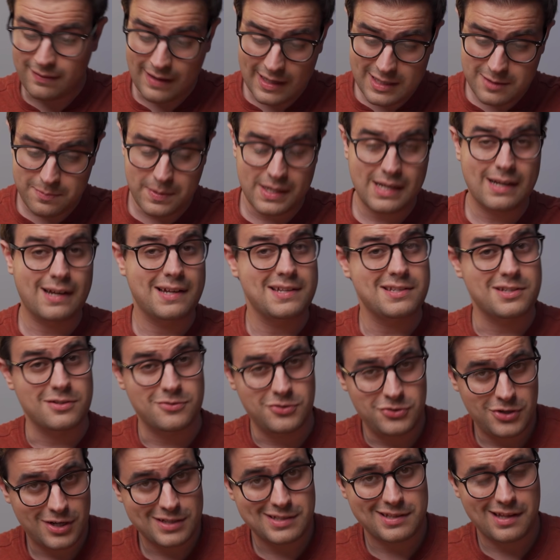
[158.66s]
that's because,
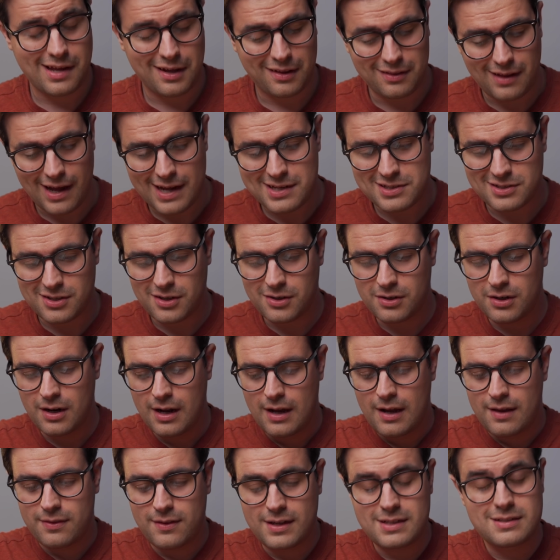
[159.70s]
just like last year,
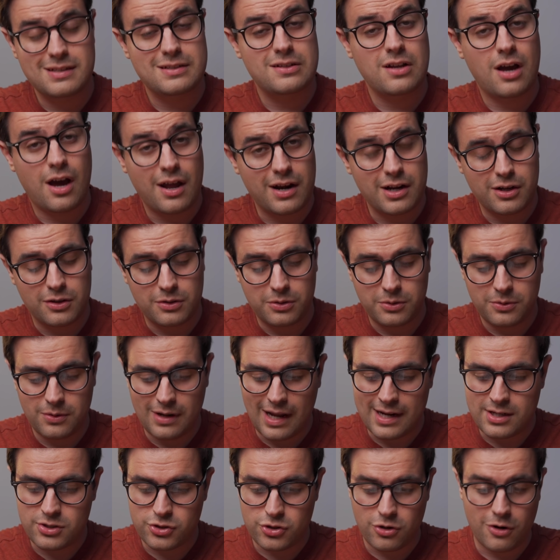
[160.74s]
they did not include
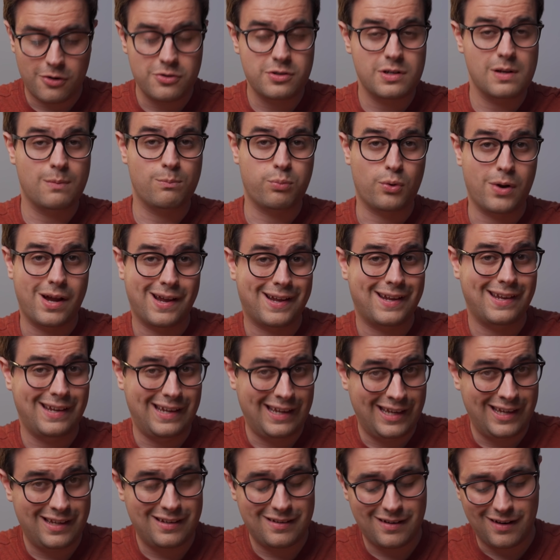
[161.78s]
a charging brick
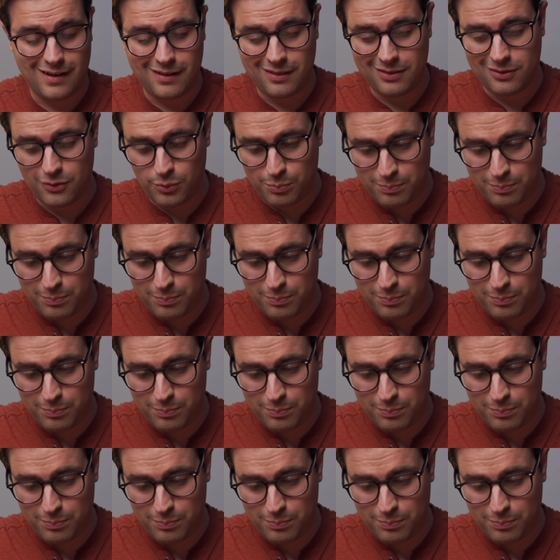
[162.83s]
in the